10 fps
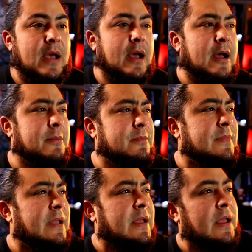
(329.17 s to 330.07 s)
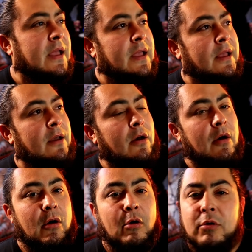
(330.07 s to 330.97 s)
Um,
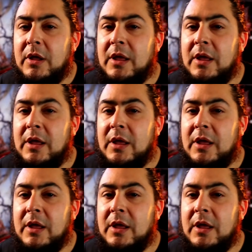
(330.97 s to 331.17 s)
Oh,